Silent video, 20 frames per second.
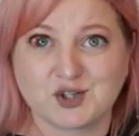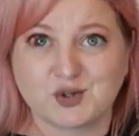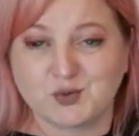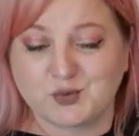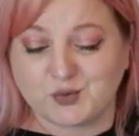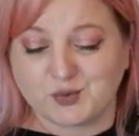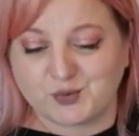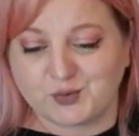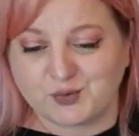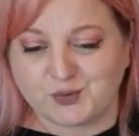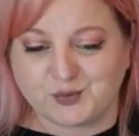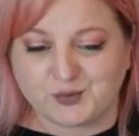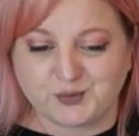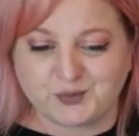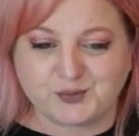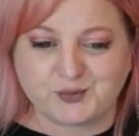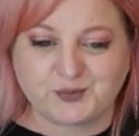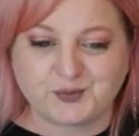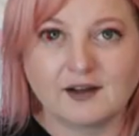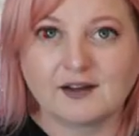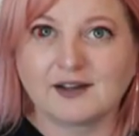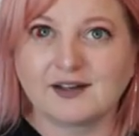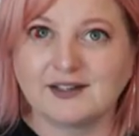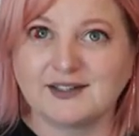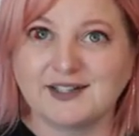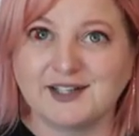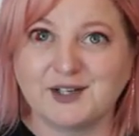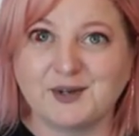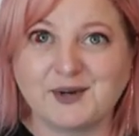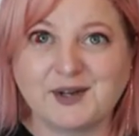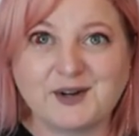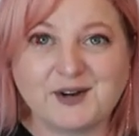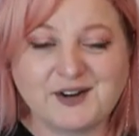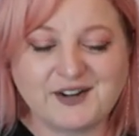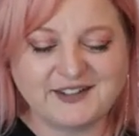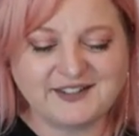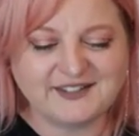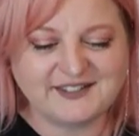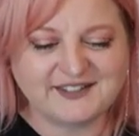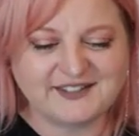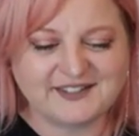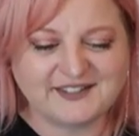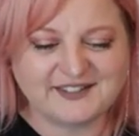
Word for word: 2. Continuing on.